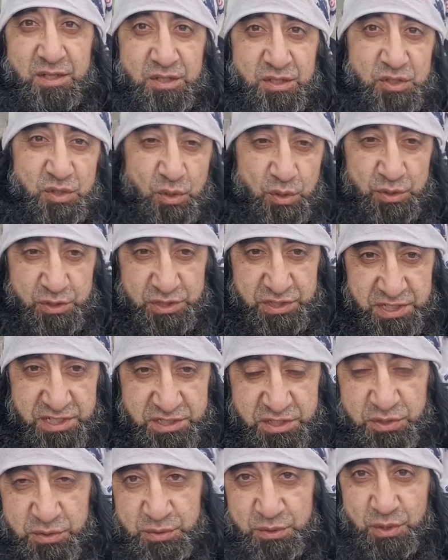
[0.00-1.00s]
So,
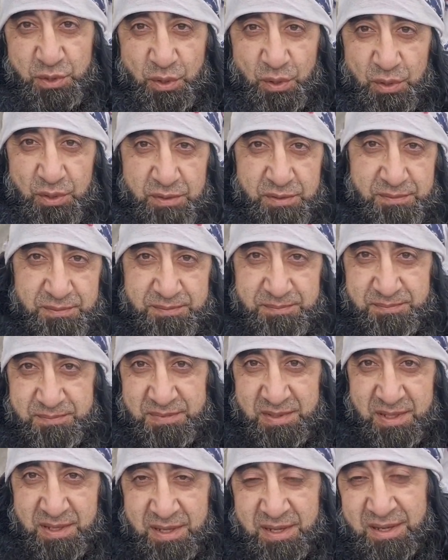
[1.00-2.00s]
did you know
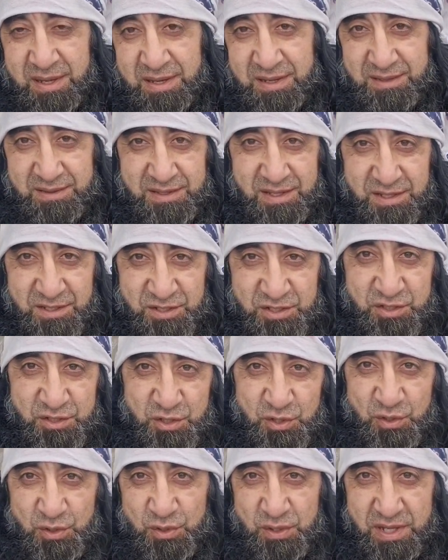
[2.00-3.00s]
that
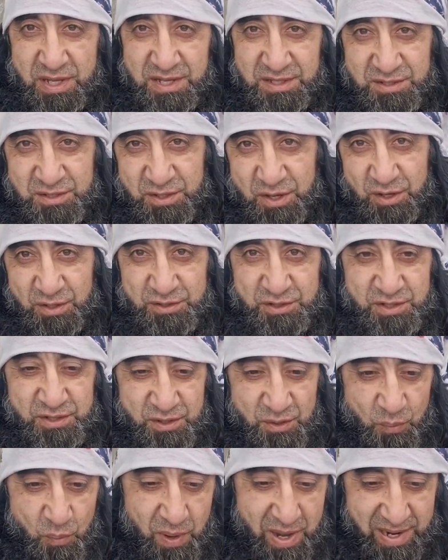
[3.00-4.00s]
snow is not
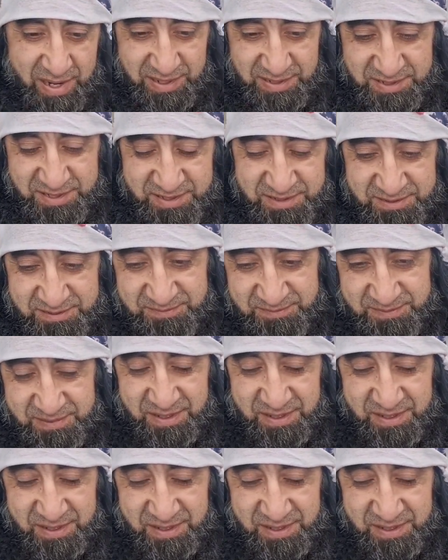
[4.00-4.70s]
white?